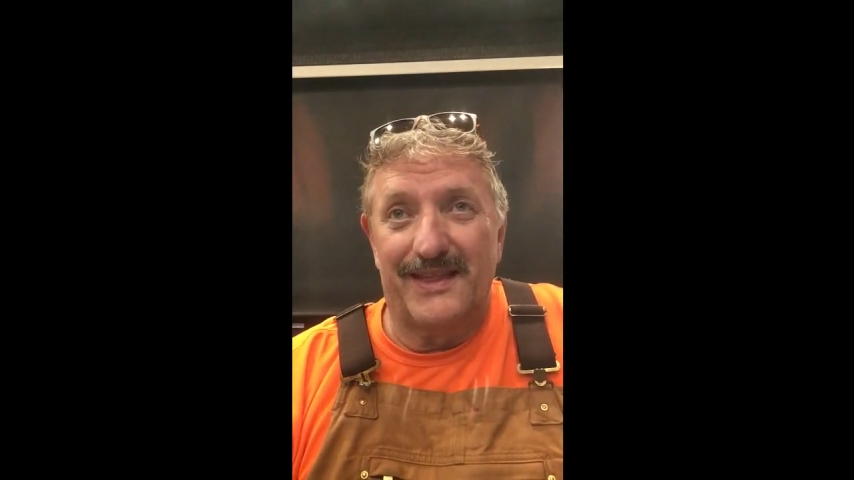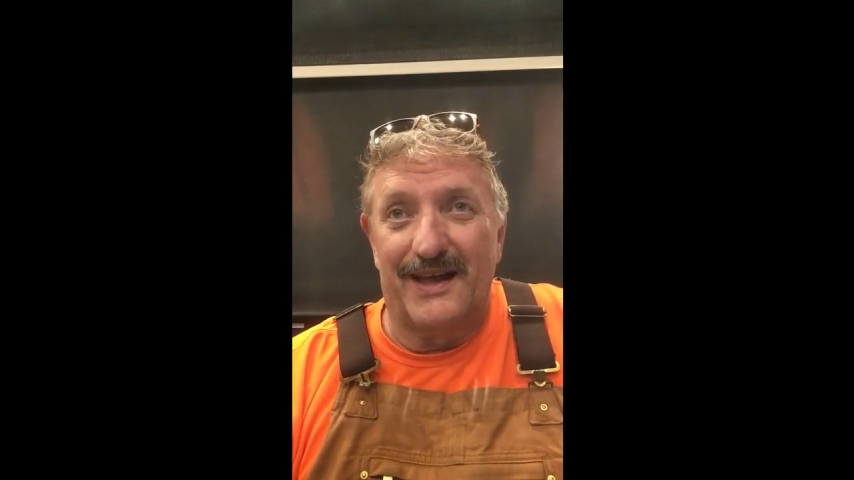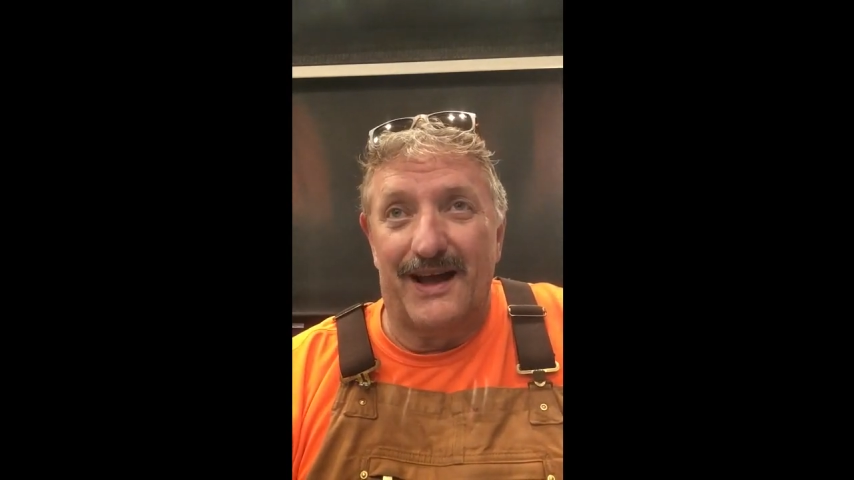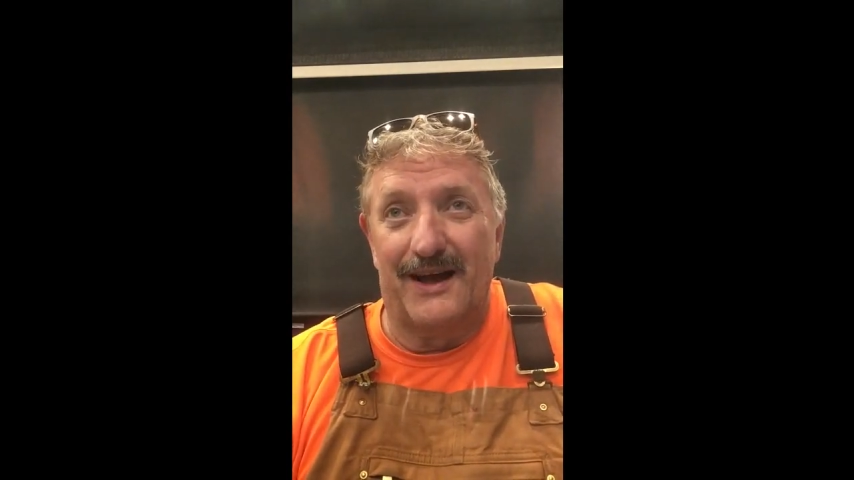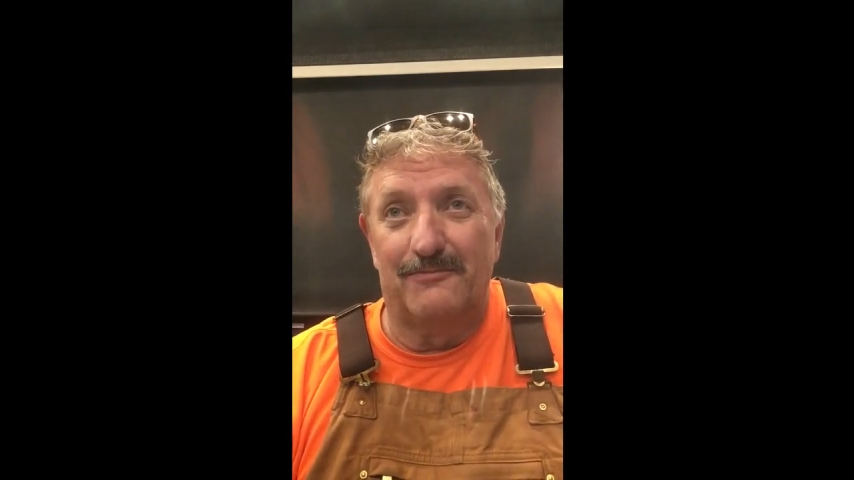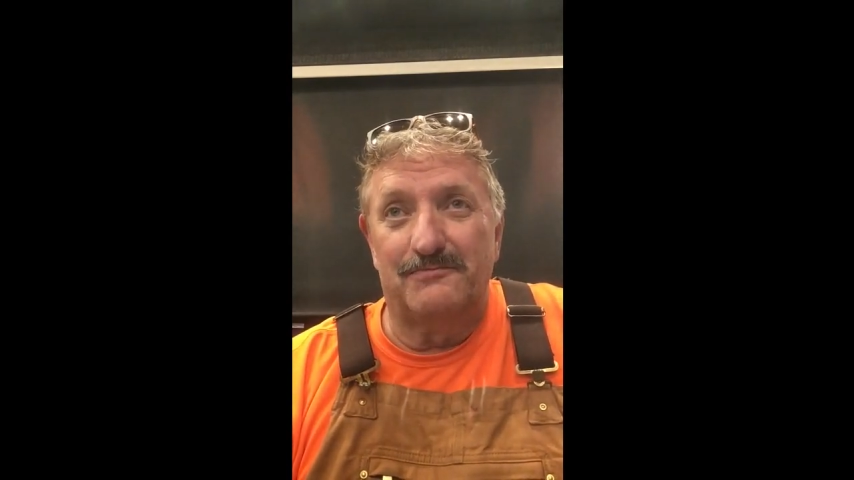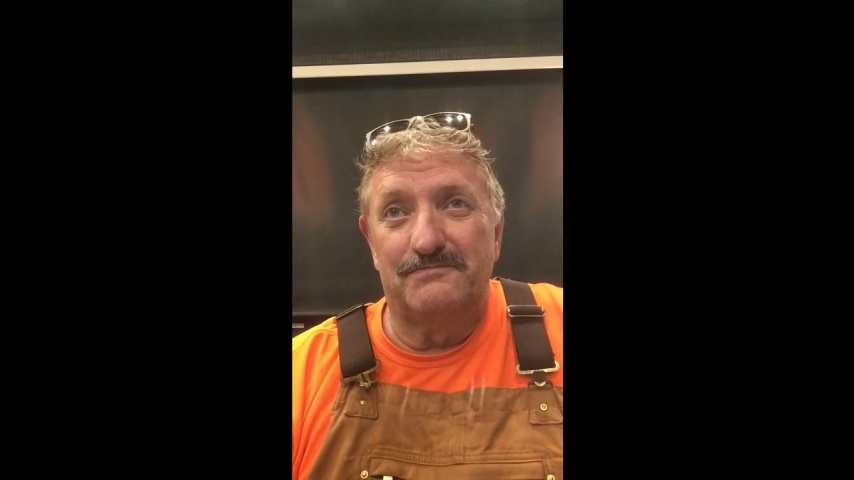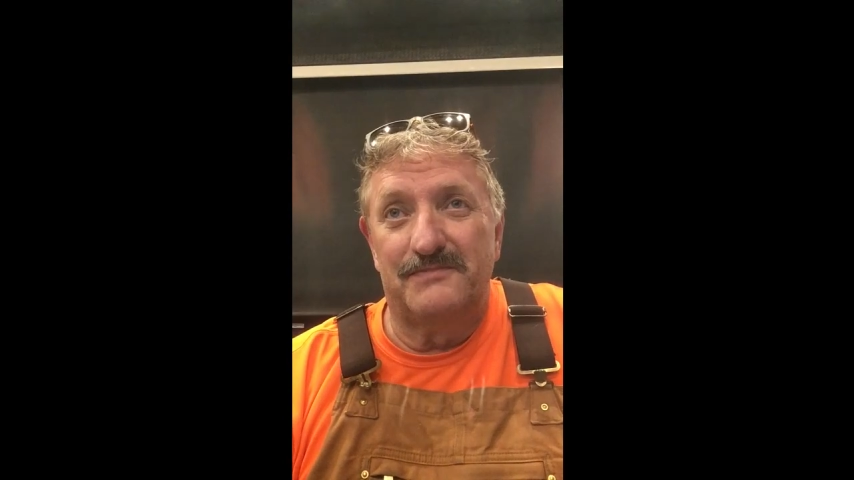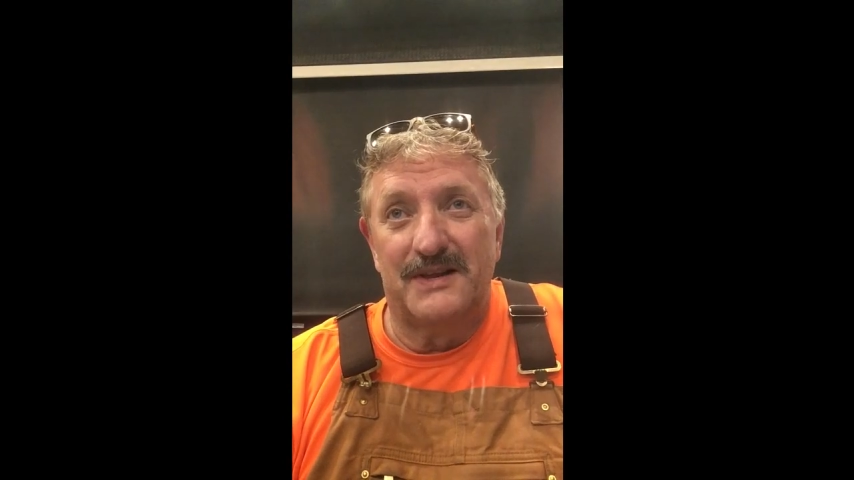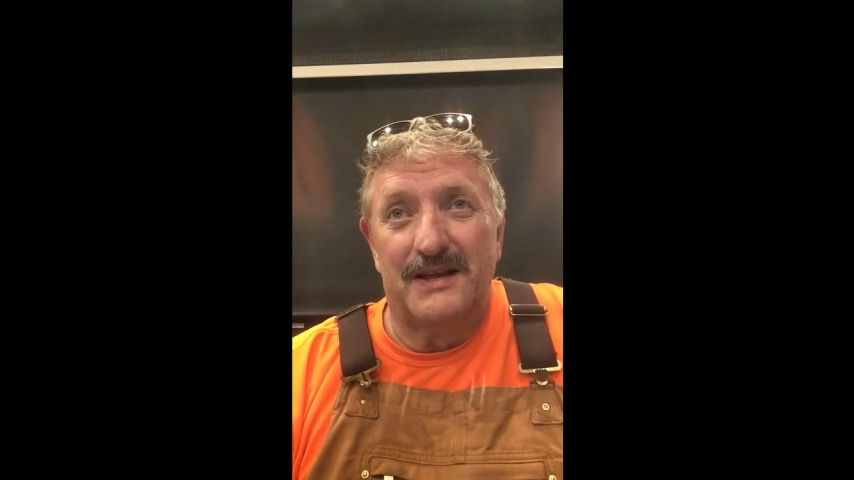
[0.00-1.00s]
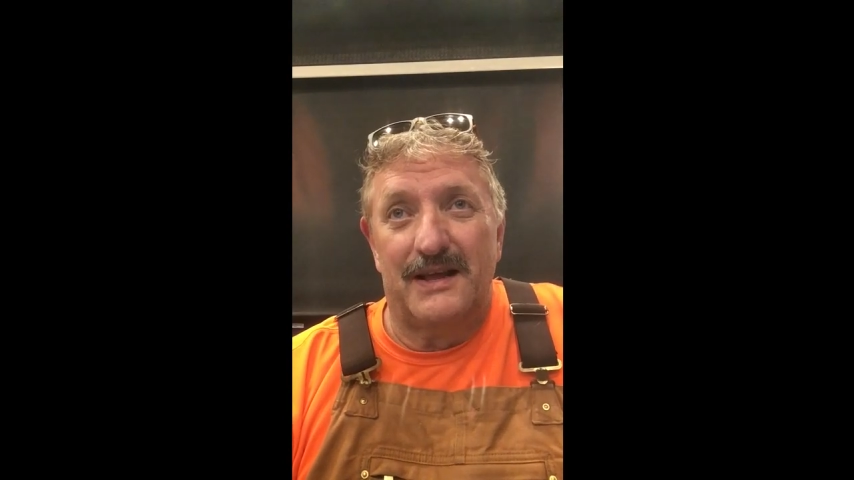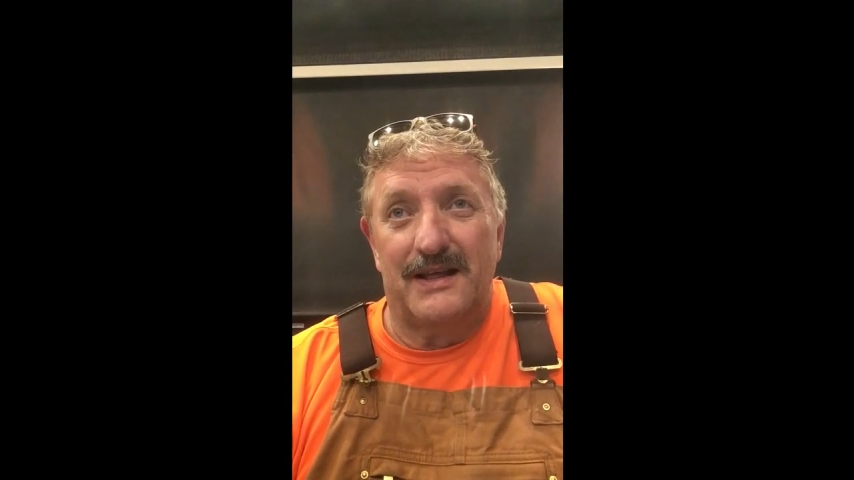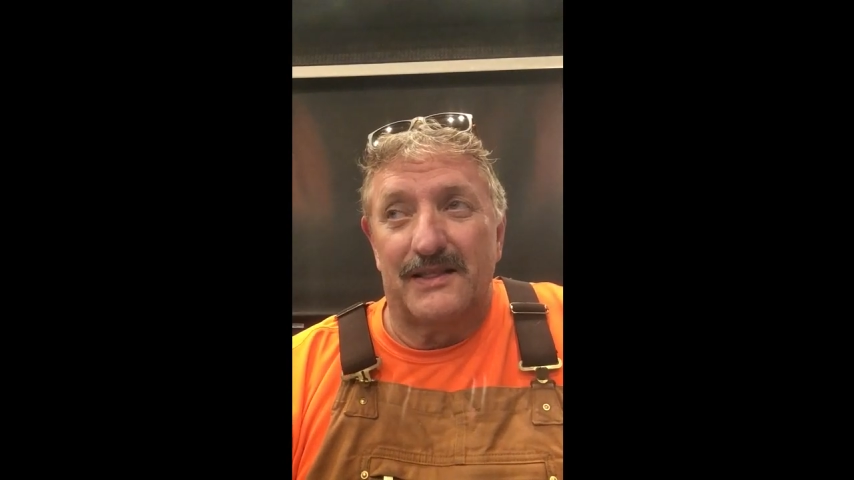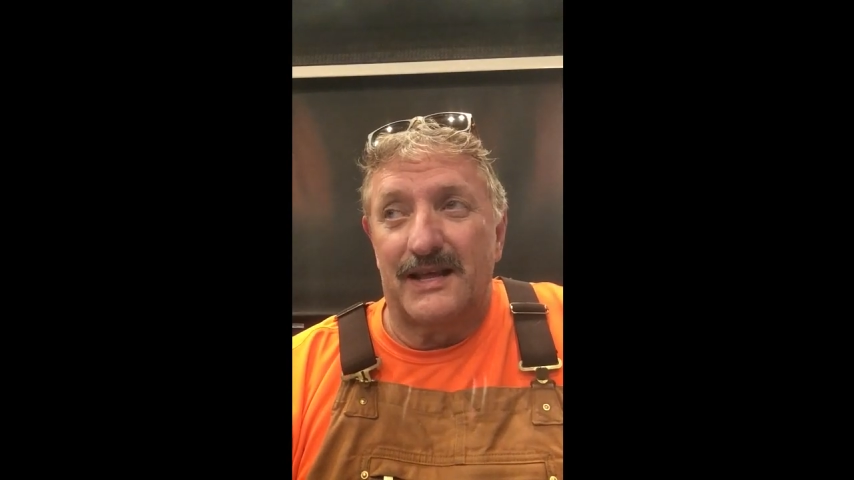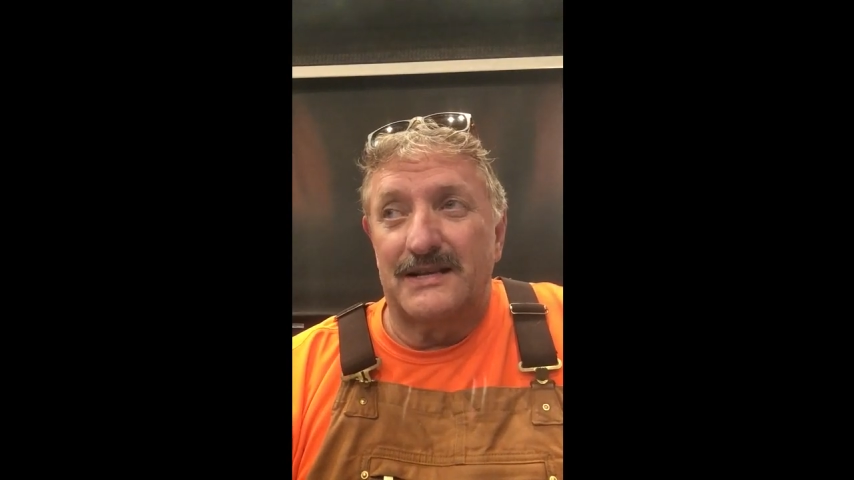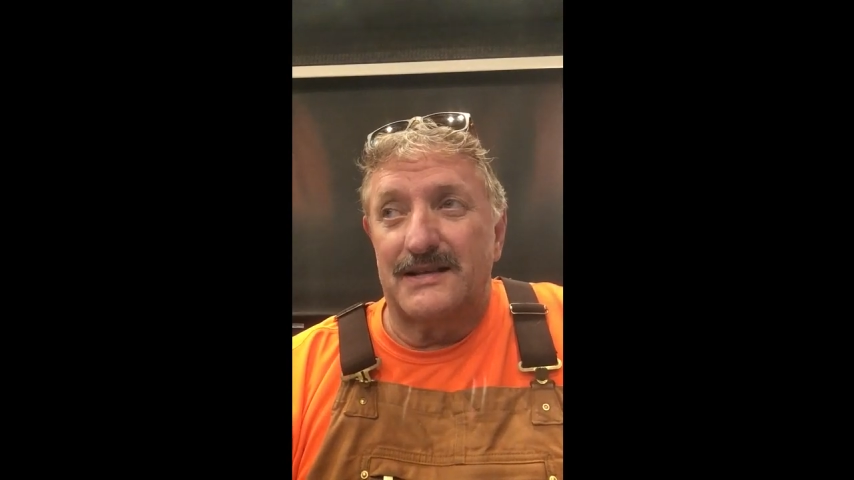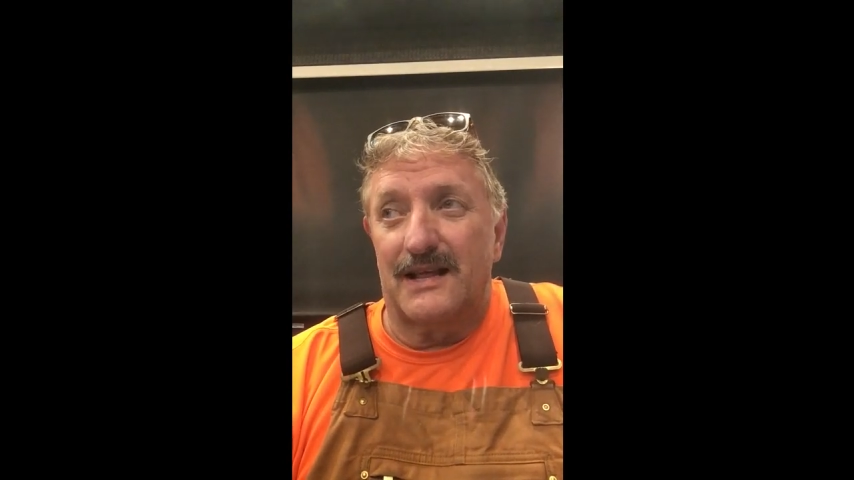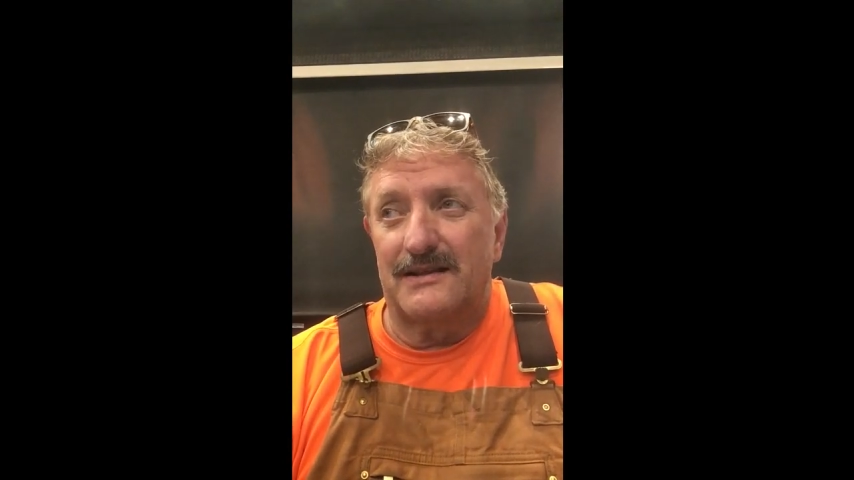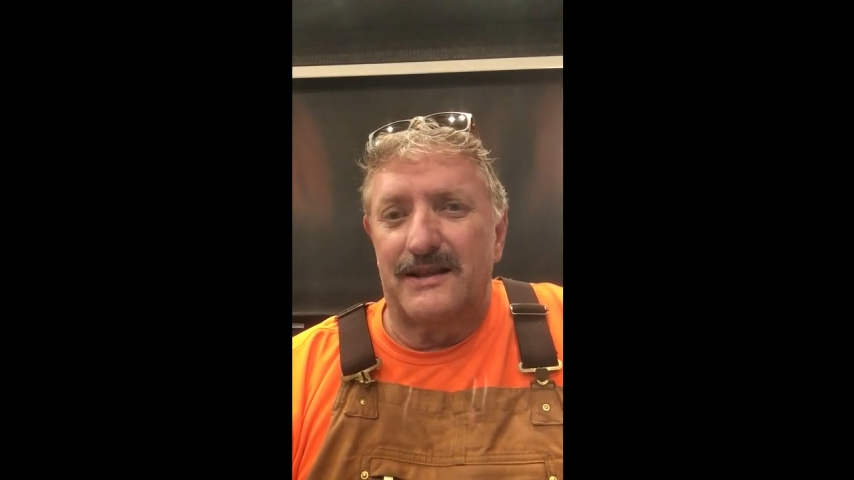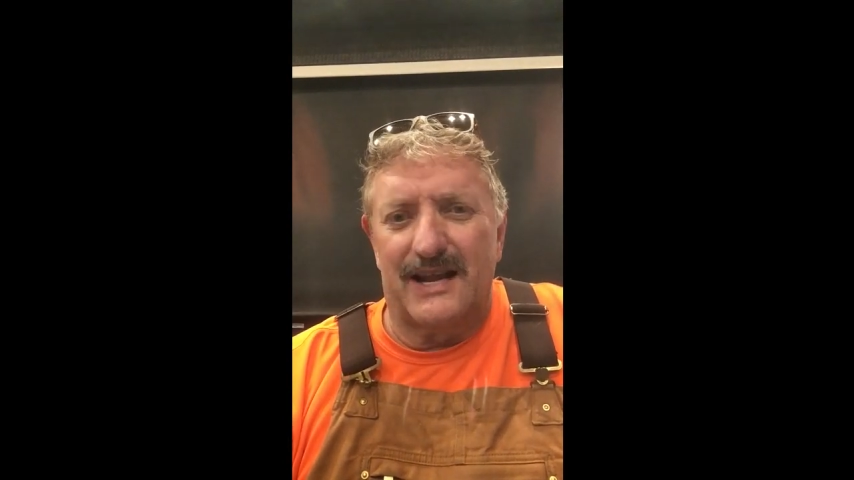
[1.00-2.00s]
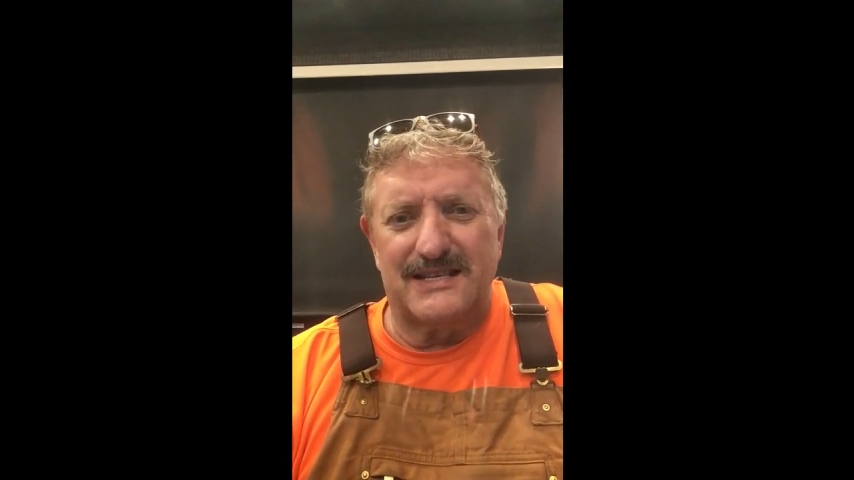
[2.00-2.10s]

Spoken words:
Did